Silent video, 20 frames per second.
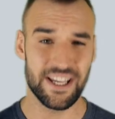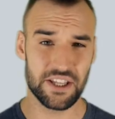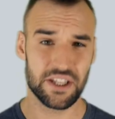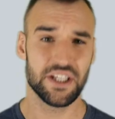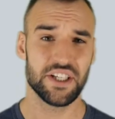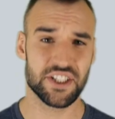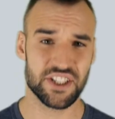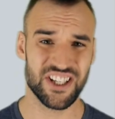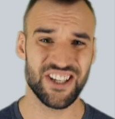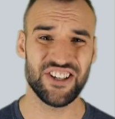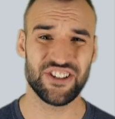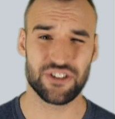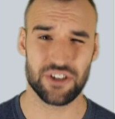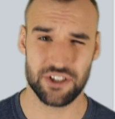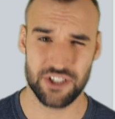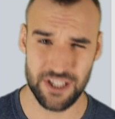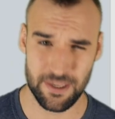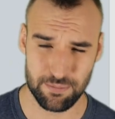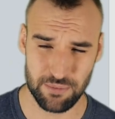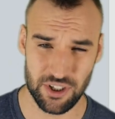In this
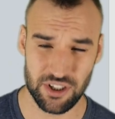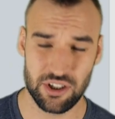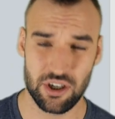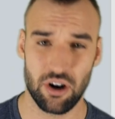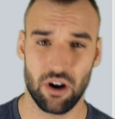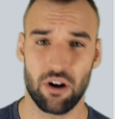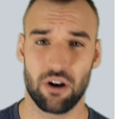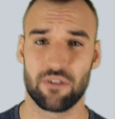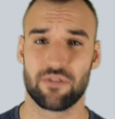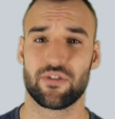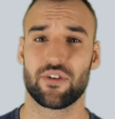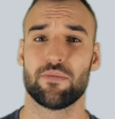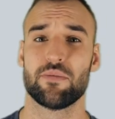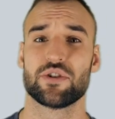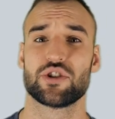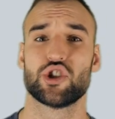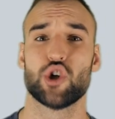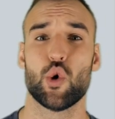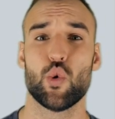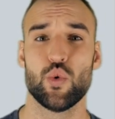intercepted car from a
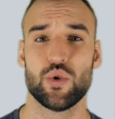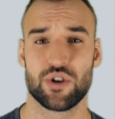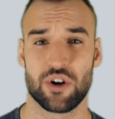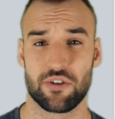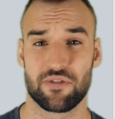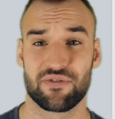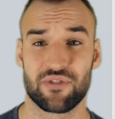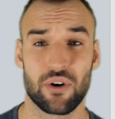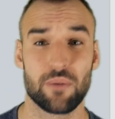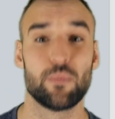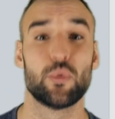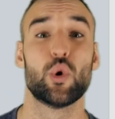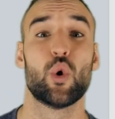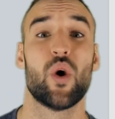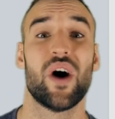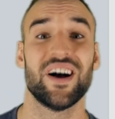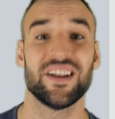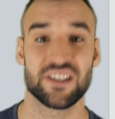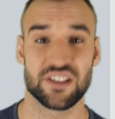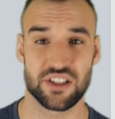soldier from
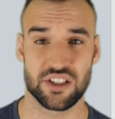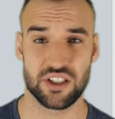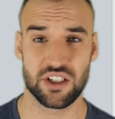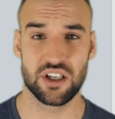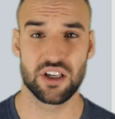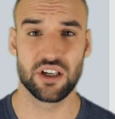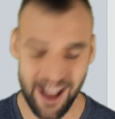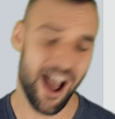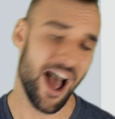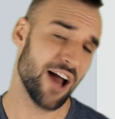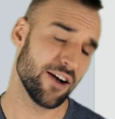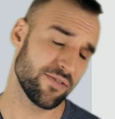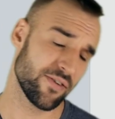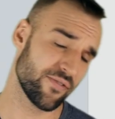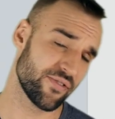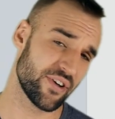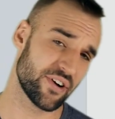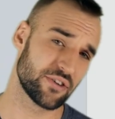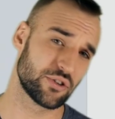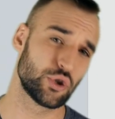Luhansk, half
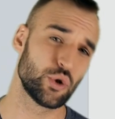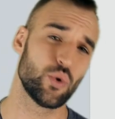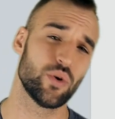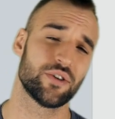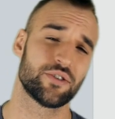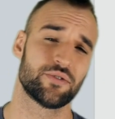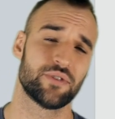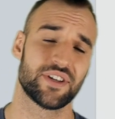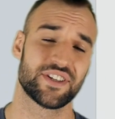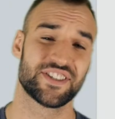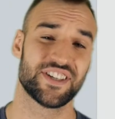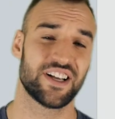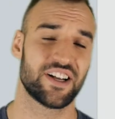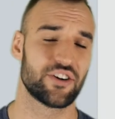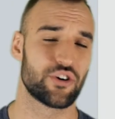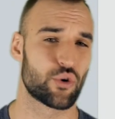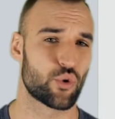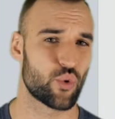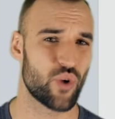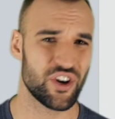of their
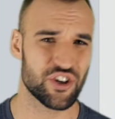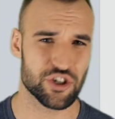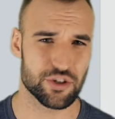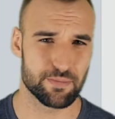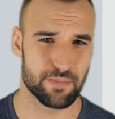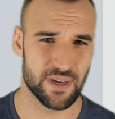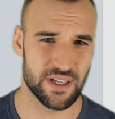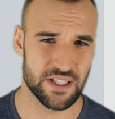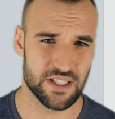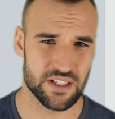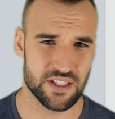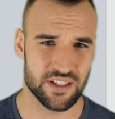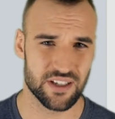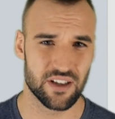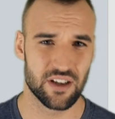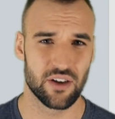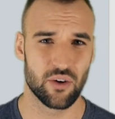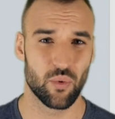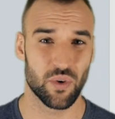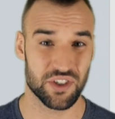202nd Regiment
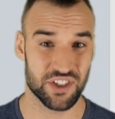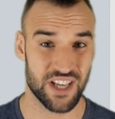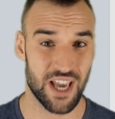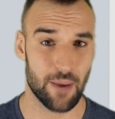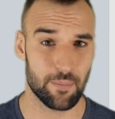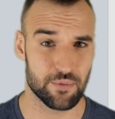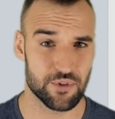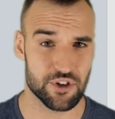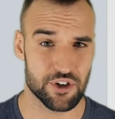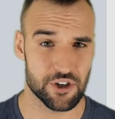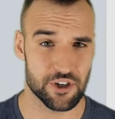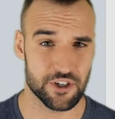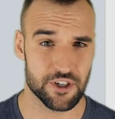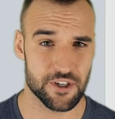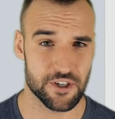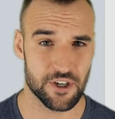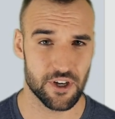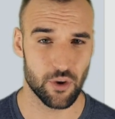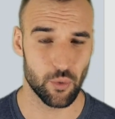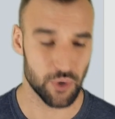was captured,
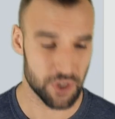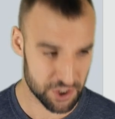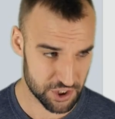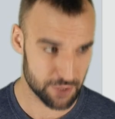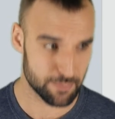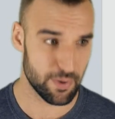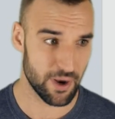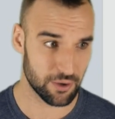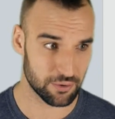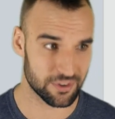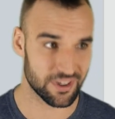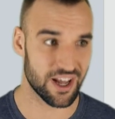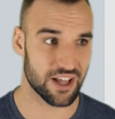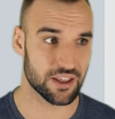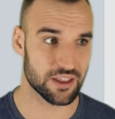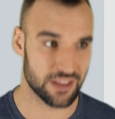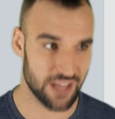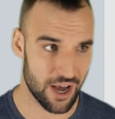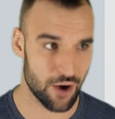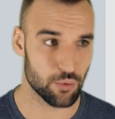which is about
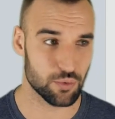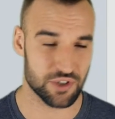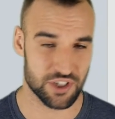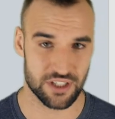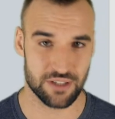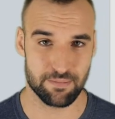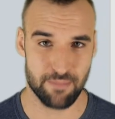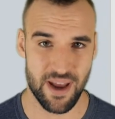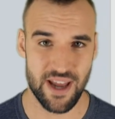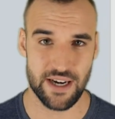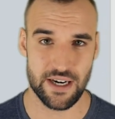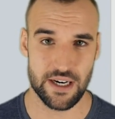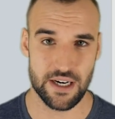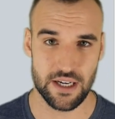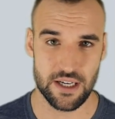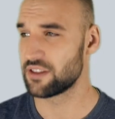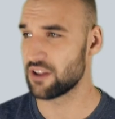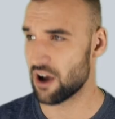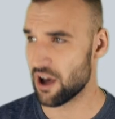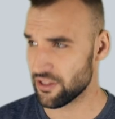1,000
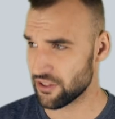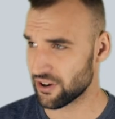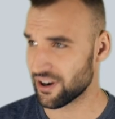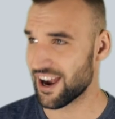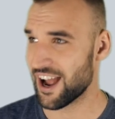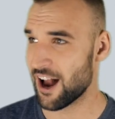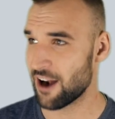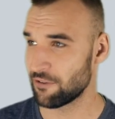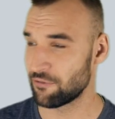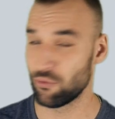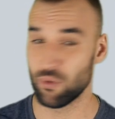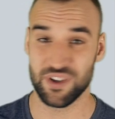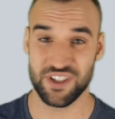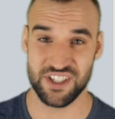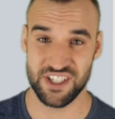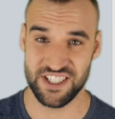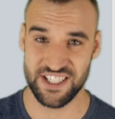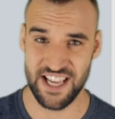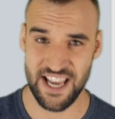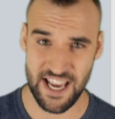men. The other half
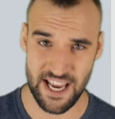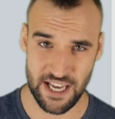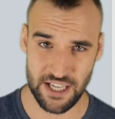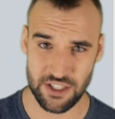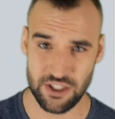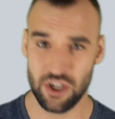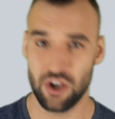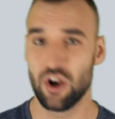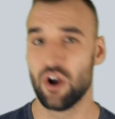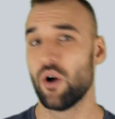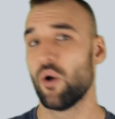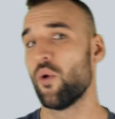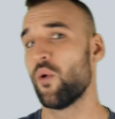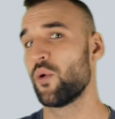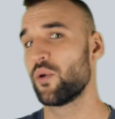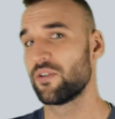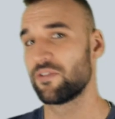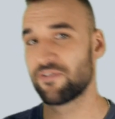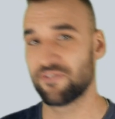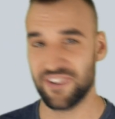was dead
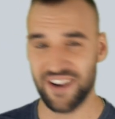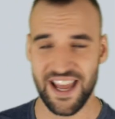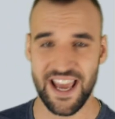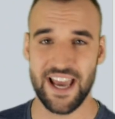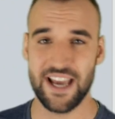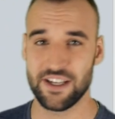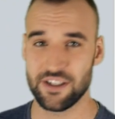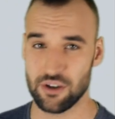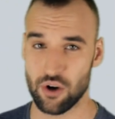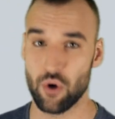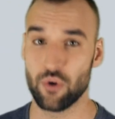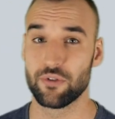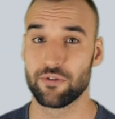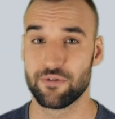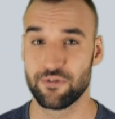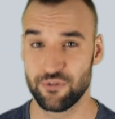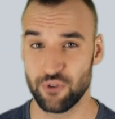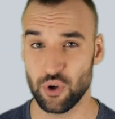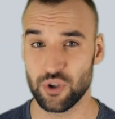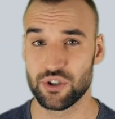or fled on
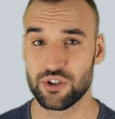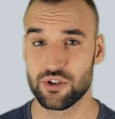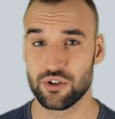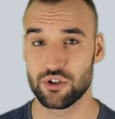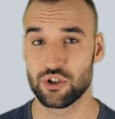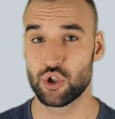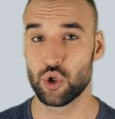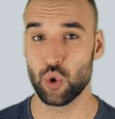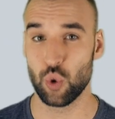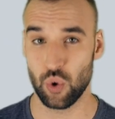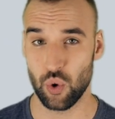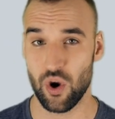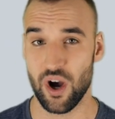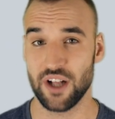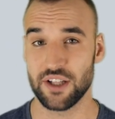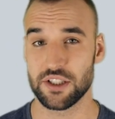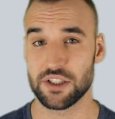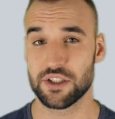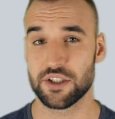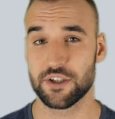foot to
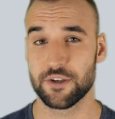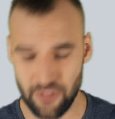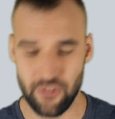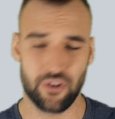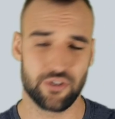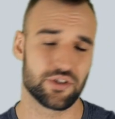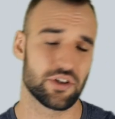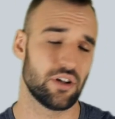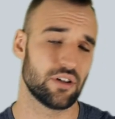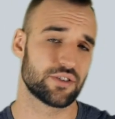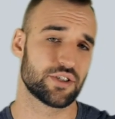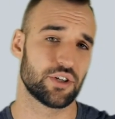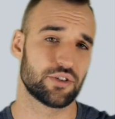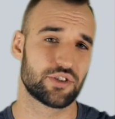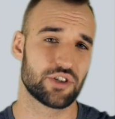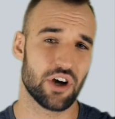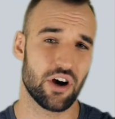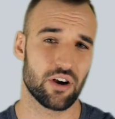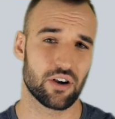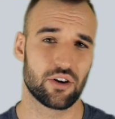Luhansk. There is also
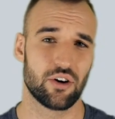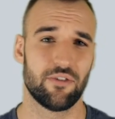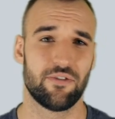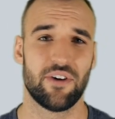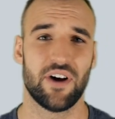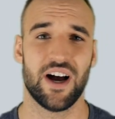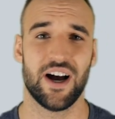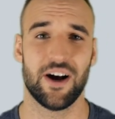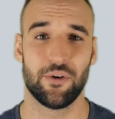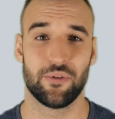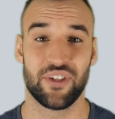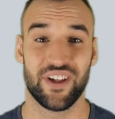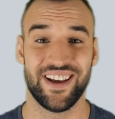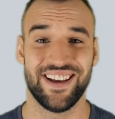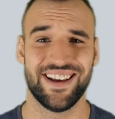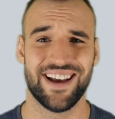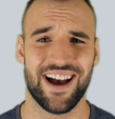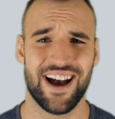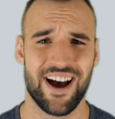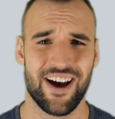talk of how
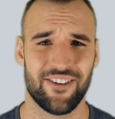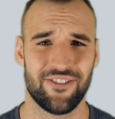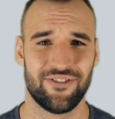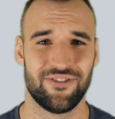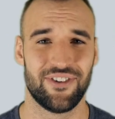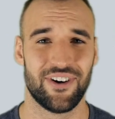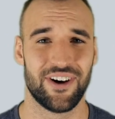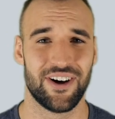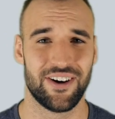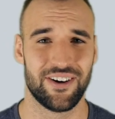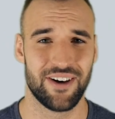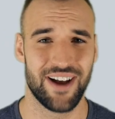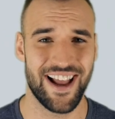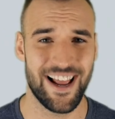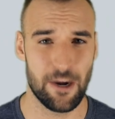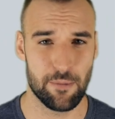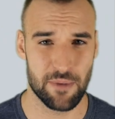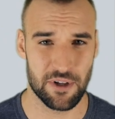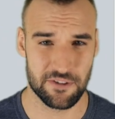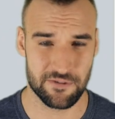they have
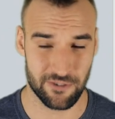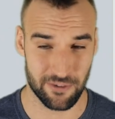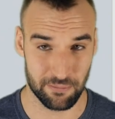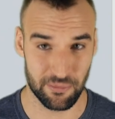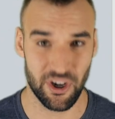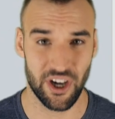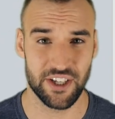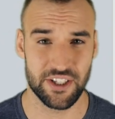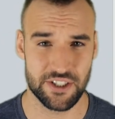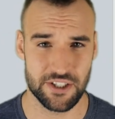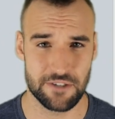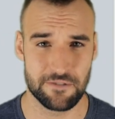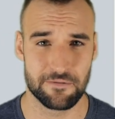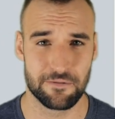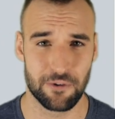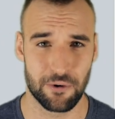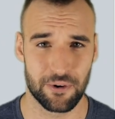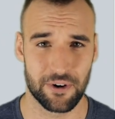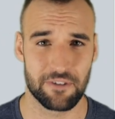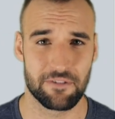helmets from
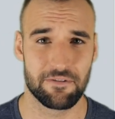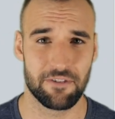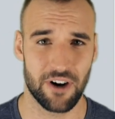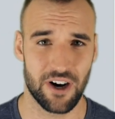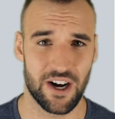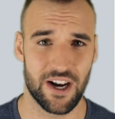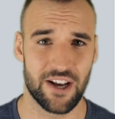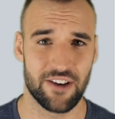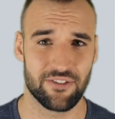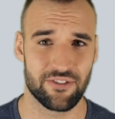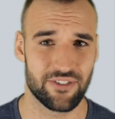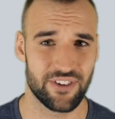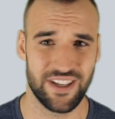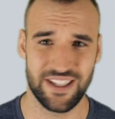1945.